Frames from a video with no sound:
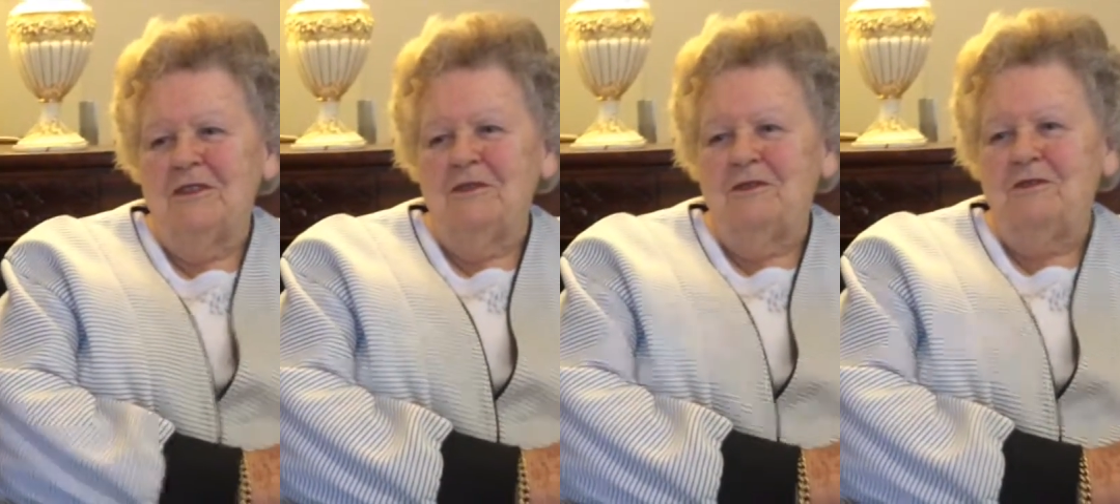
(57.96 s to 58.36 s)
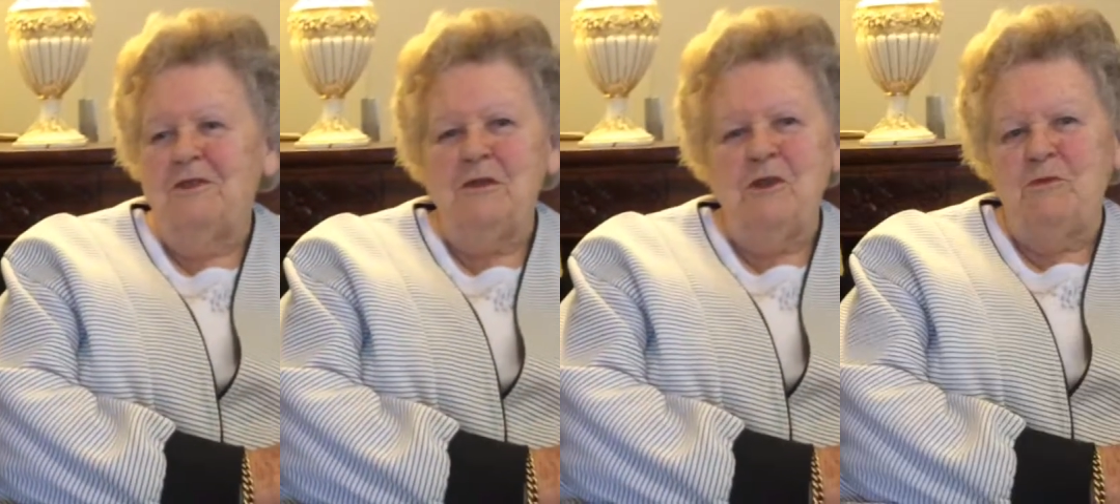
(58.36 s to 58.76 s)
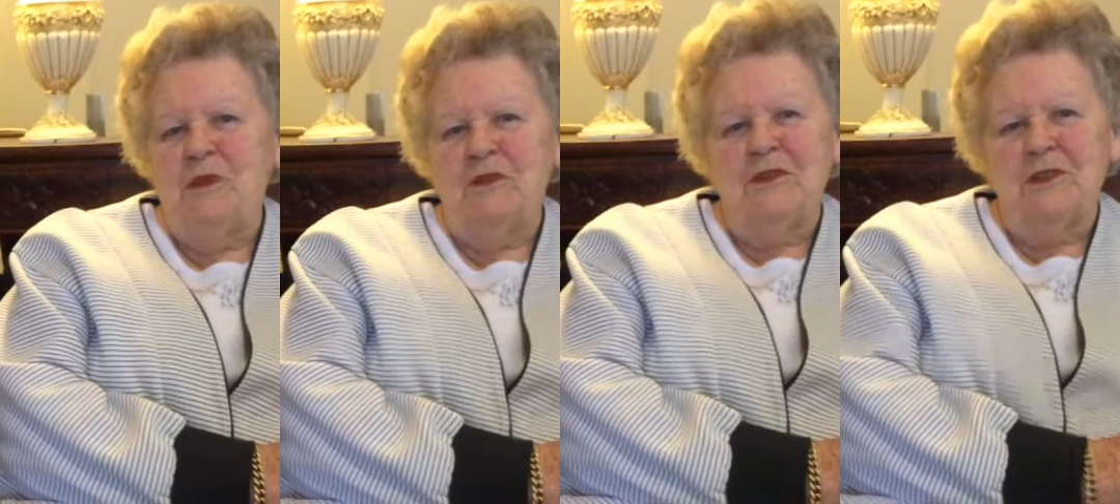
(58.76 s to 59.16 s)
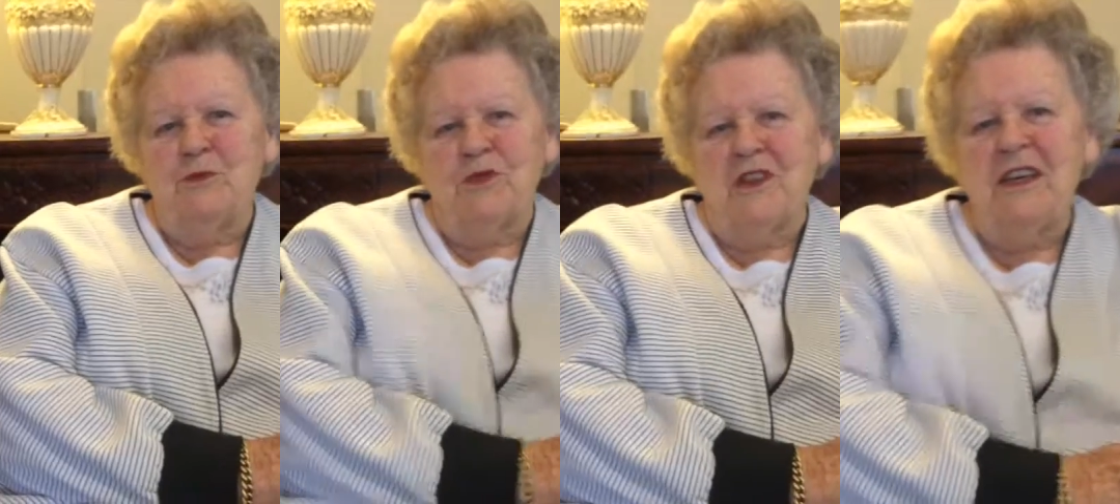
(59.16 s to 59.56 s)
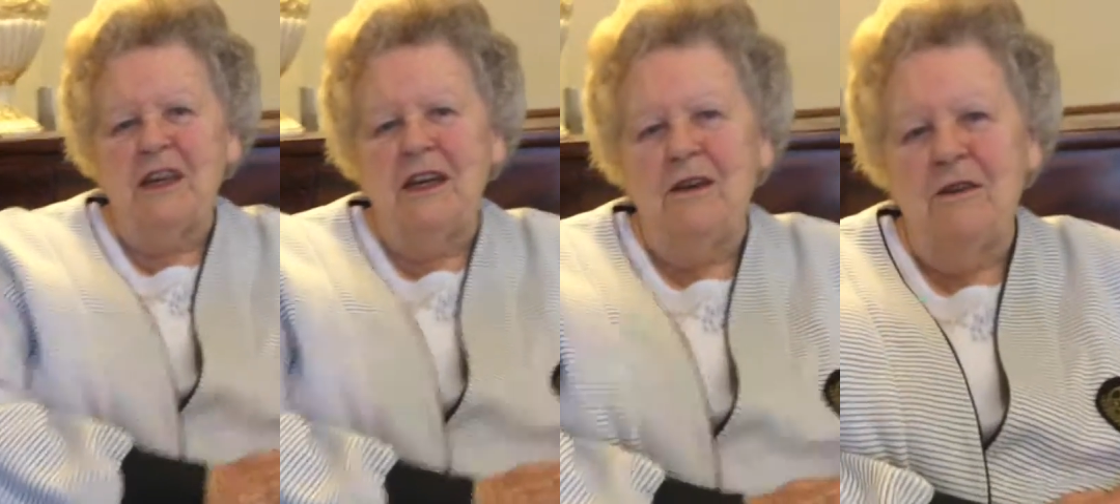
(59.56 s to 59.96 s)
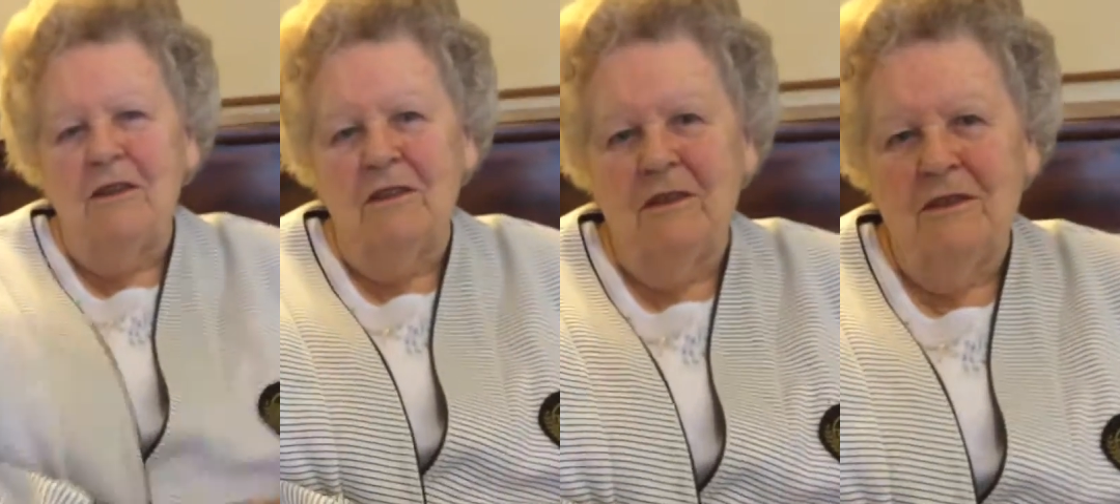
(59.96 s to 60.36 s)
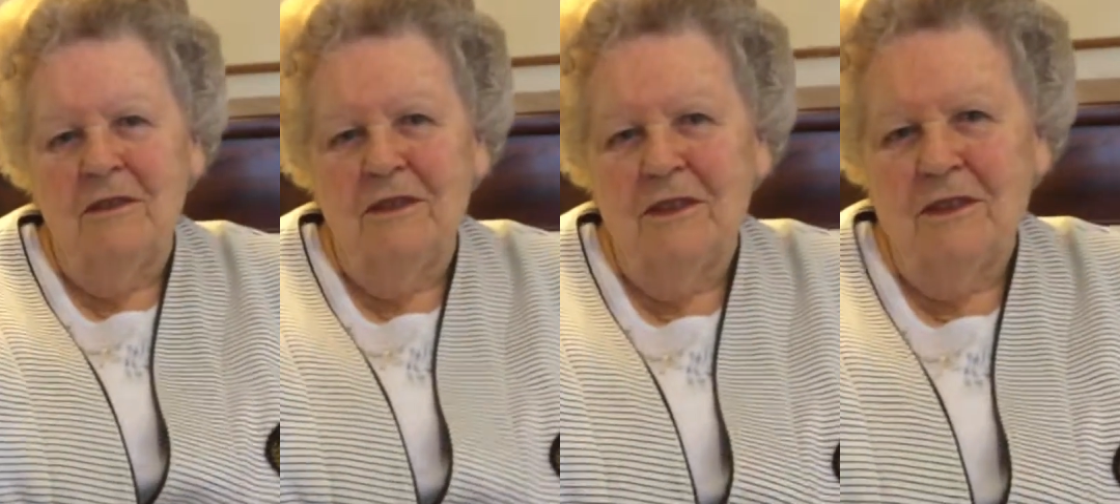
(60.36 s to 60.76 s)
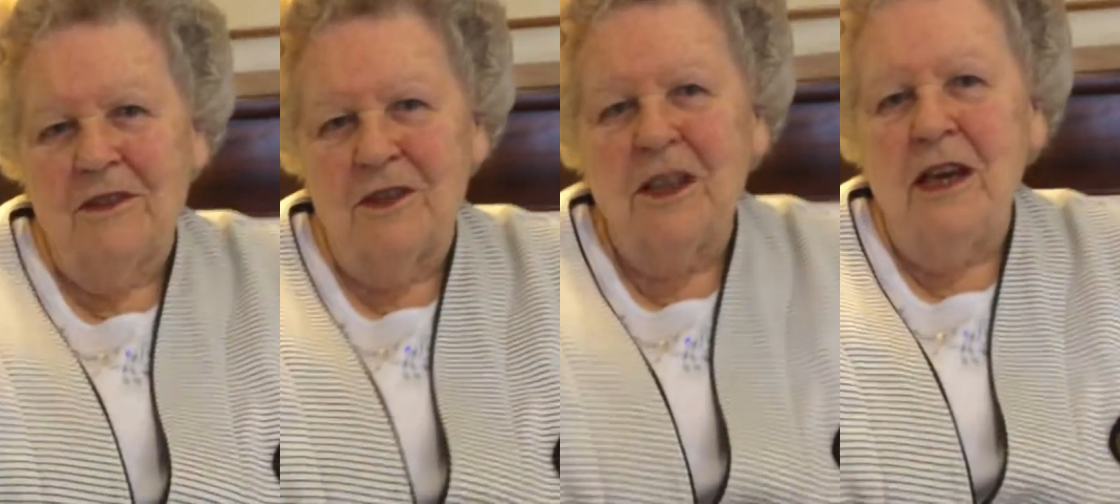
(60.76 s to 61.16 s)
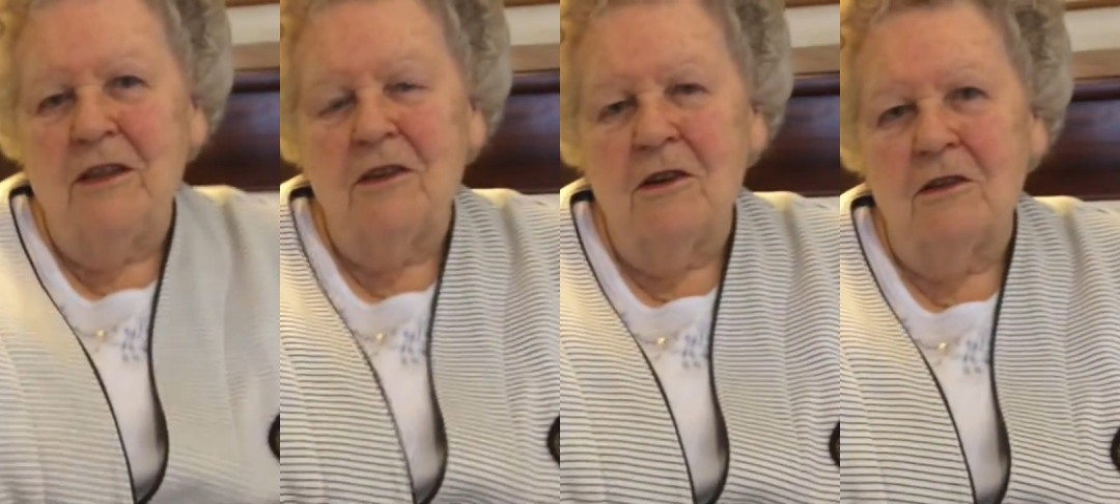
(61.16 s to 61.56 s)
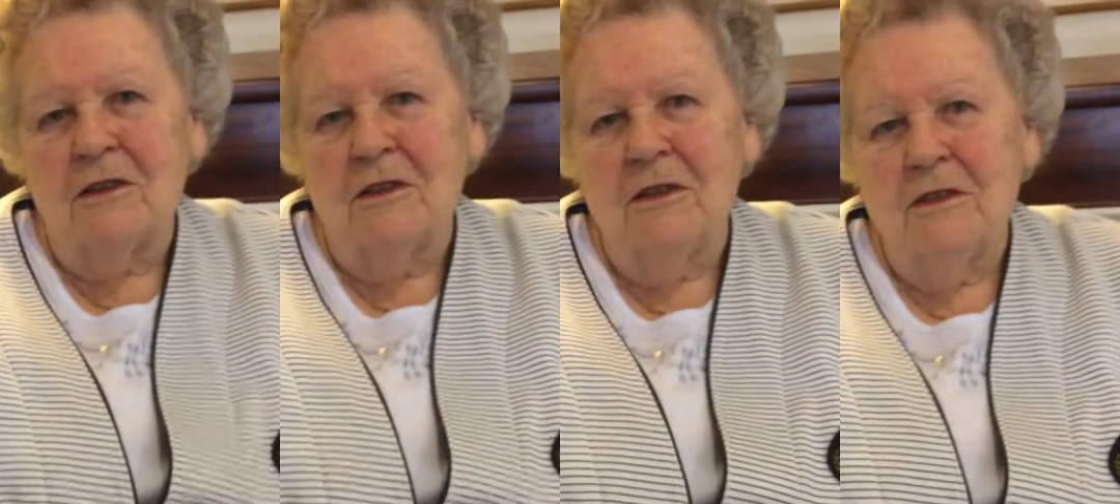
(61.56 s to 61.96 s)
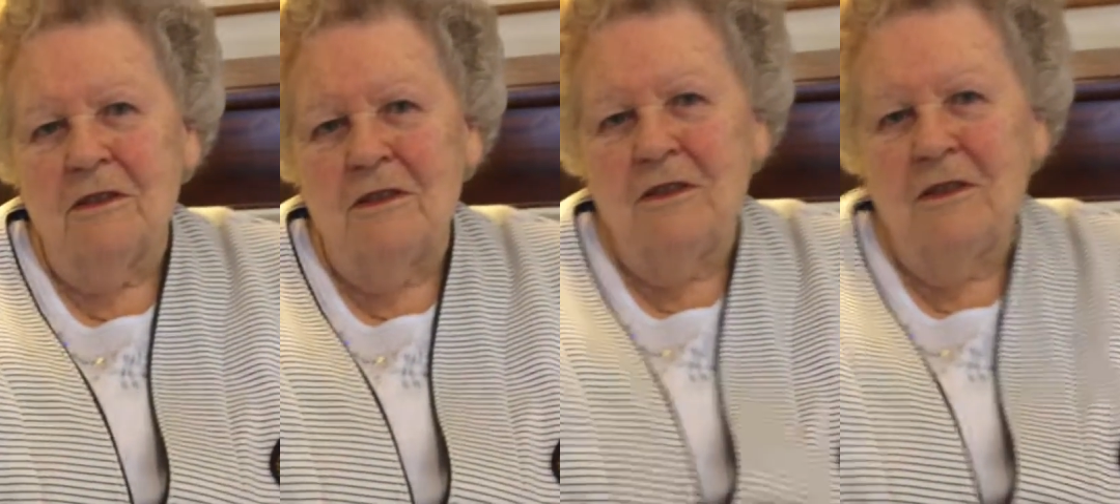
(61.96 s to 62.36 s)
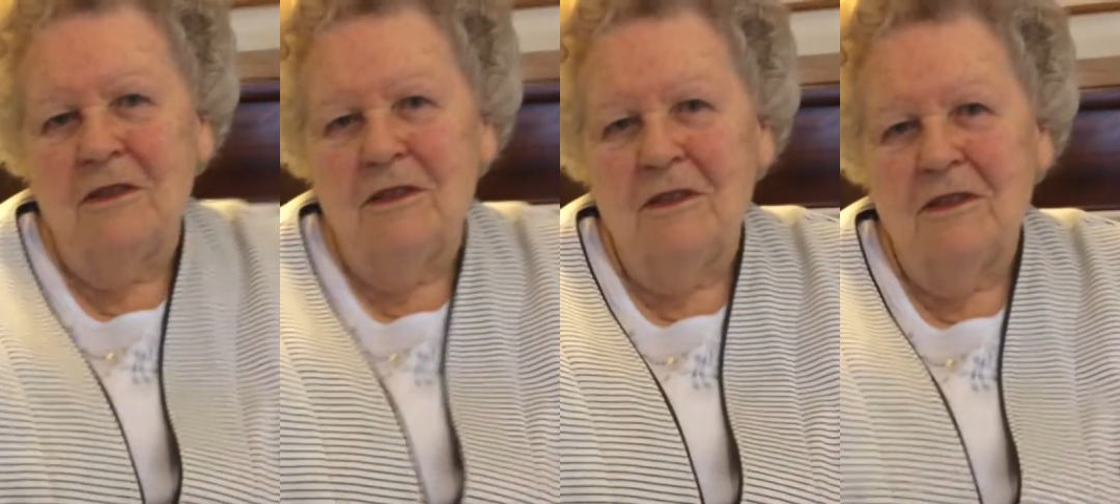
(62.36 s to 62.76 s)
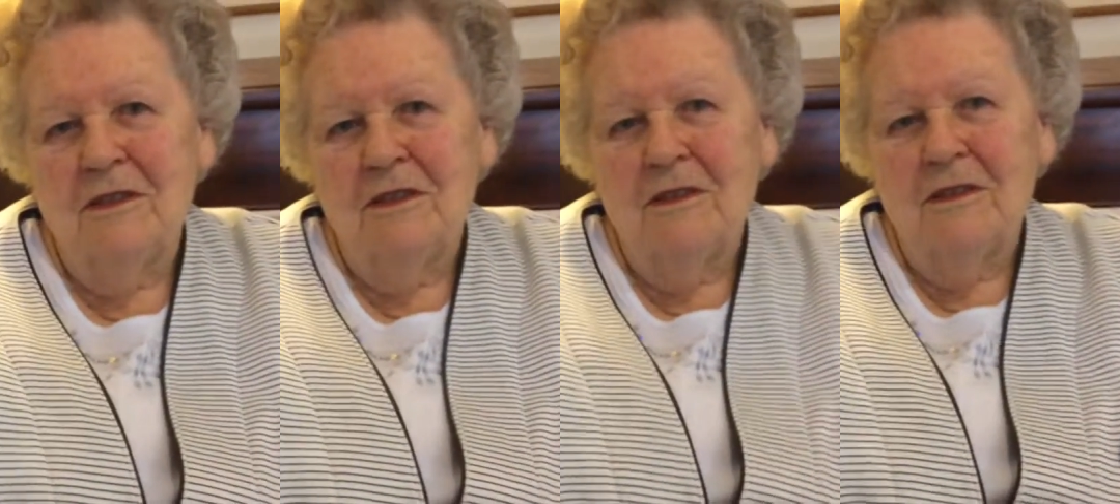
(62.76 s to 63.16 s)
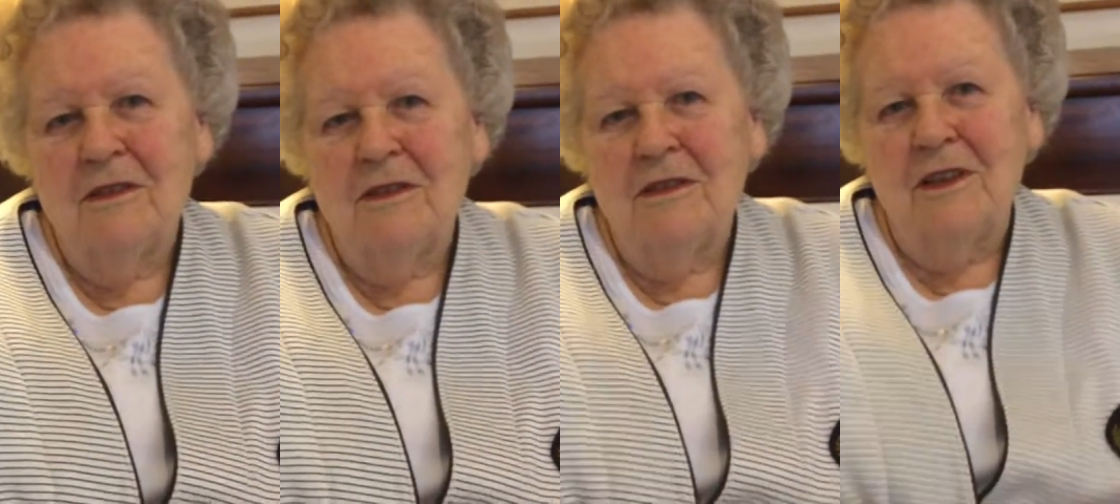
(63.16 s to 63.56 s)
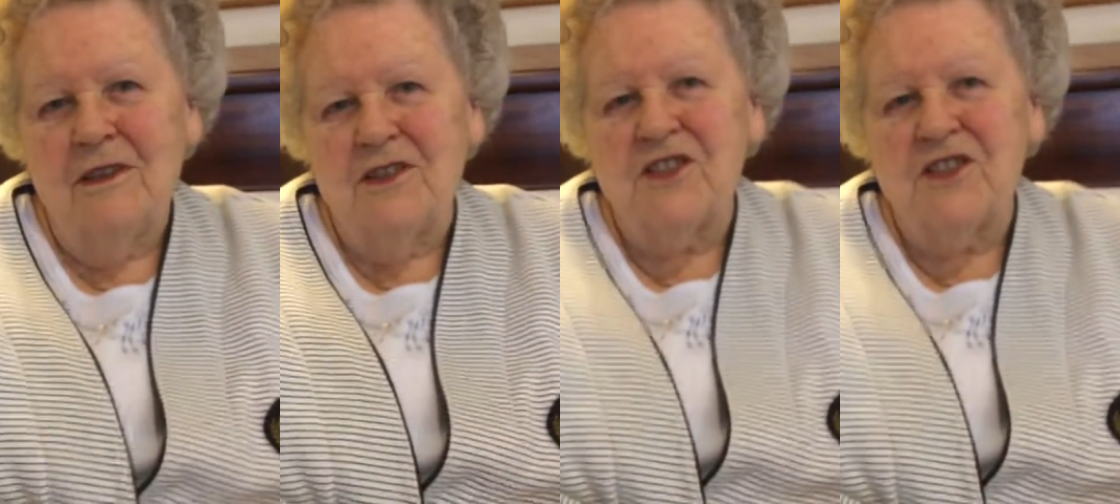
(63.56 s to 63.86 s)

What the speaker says: we're very pleased with the care that Kim got. The